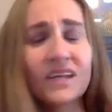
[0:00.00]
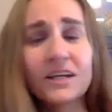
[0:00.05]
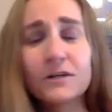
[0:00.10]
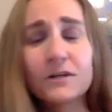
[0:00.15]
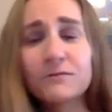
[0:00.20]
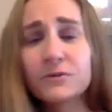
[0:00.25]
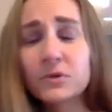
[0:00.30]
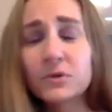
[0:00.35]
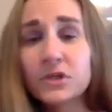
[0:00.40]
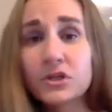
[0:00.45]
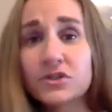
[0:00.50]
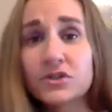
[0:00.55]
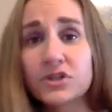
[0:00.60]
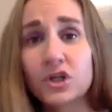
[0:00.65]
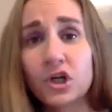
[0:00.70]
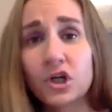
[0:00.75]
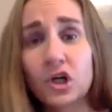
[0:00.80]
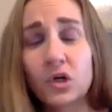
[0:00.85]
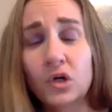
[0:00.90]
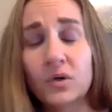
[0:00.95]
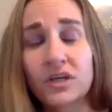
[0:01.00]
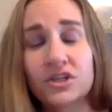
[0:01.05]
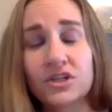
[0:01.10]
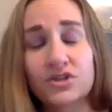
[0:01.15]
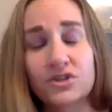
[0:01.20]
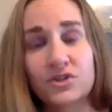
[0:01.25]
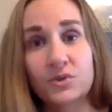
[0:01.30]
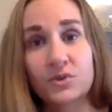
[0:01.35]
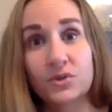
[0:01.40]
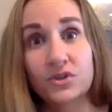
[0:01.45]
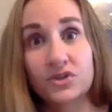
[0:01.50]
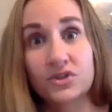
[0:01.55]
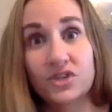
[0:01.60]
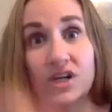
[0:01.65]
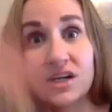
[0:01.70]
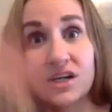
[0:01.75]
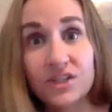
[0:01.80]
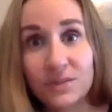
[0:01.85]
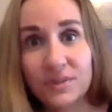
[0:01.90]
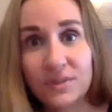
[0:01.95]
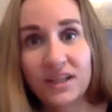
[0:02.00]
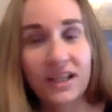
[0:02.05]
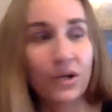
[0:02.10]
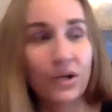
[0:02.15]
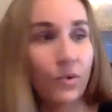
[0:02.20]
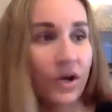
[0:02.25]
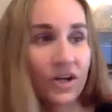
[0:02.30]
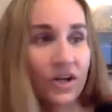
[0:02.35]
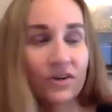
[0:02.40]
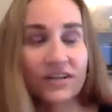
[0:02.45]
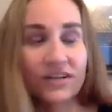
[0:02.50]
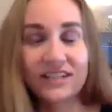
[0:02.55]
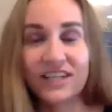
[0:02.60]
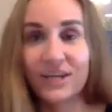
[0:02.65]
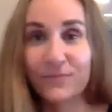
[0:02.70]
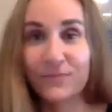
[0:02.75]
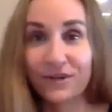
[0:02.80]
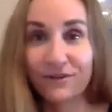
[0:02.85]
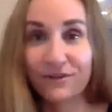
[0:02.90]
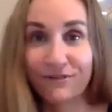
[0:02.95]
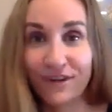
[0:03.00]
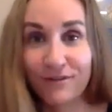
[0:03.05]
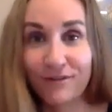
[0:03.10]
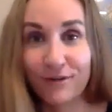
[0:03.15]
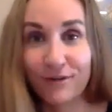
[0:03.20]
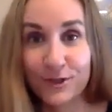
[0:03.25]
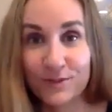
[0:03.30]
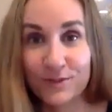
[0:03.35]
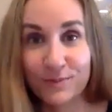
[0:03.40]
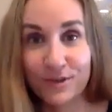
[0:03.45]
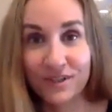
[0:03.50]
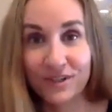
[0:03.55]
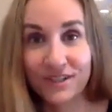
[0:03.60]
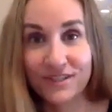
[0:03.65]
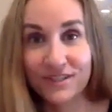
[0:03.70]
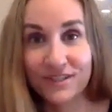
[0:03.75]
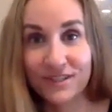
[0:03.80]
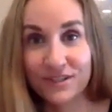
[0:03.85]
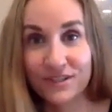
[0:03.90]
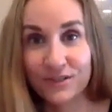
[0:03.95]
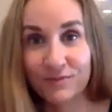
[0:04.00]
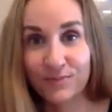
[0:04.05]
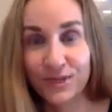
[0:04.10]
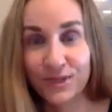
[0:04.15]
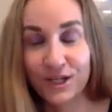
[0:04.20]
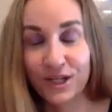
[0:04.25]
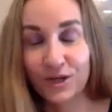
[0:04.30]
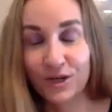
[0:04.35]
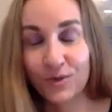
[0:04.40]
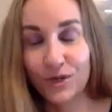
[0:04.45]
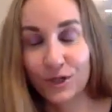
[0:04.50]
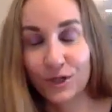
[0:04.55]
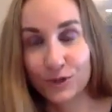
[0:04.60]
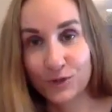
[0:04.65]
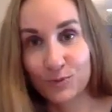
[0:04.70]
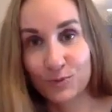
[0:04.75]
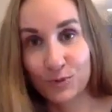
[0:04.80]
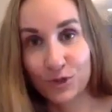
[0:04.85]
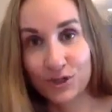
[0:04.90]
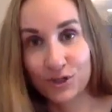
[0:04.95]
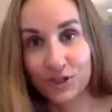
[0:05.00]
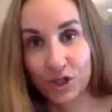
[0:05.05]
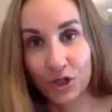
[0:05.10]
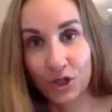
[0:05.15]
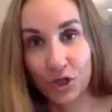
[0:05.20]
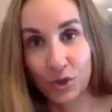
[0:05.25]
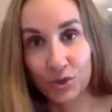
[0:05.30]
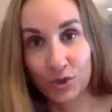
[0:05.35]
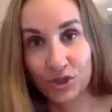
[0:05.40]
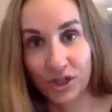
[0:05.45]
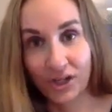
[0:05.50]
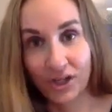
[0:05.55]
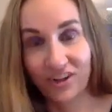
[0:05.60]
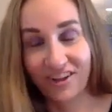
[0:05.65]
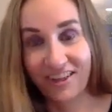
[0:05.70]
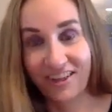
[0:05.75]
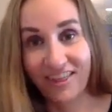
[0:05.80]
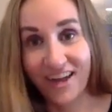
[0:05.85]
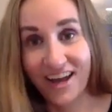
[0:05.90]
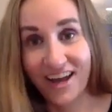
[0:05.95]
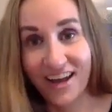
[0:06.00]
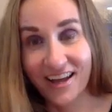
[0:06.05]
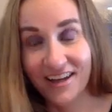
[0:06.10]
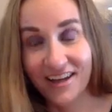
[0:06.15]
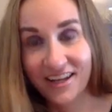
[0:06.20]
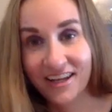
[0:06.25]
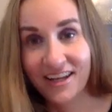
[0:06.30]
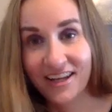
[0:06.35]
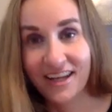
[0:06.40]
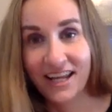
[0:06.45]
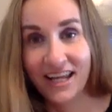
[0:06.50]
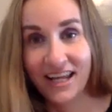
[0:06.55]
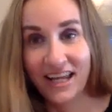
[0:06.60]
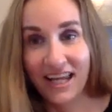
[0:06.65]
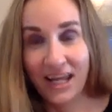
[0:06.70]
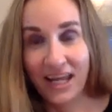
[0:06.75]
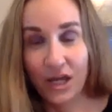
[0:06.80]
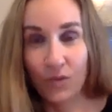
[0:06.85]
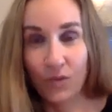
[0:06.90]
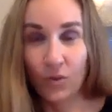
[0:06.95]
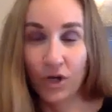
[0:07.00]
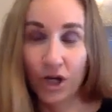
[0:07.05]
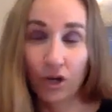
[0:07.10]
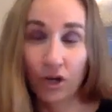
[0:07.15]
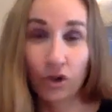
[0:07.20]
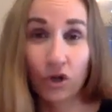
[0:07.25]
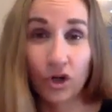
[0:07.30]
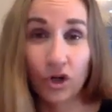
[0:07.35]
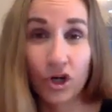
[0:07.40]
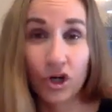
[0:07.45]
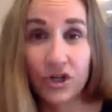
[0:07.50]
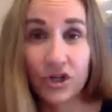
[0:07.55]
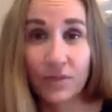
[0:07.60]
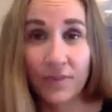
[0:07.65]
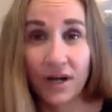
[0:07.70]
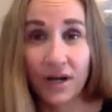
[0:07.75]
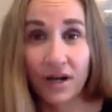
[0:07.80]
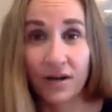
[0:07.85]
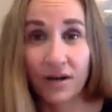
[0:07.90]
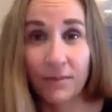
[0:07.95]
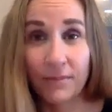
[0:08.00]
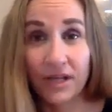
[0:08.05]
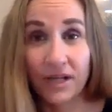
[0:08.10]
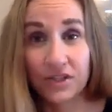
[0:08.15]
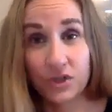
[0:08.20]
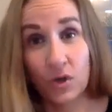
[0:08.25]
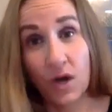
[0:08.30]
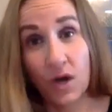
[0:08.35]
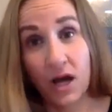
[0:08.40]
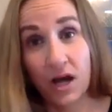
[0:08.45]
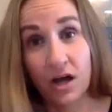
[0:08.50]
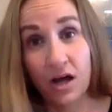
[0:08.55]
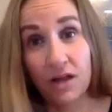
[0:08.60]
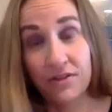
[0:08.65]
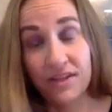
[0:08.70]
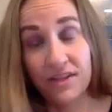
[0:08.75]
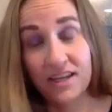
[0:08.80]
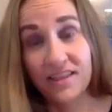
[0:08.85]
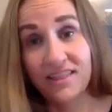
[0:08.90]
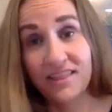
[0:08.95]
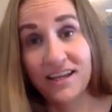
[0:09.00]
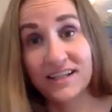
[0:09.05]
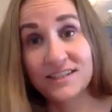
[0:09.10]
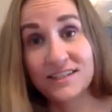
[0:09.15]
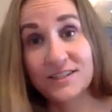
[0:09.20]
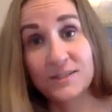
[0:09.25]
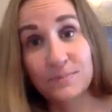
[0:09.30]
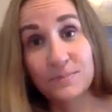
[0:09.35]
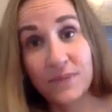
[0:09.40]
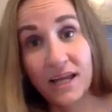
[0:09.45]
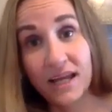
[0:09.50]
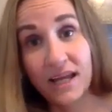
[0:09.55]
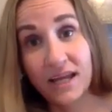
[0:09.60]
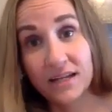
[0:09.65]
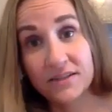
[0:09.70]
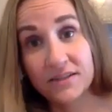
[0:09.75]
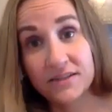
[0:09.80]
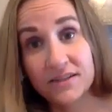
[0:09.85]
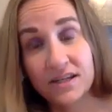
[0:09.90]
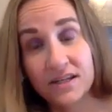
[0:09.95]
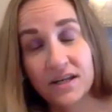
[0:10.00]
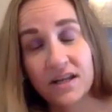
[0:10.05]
And a few years ago, it just sort of dawned on me, like, why don't I take my favorite experiences of being around sports and coaching and all that, and what I learned about mental health in that space,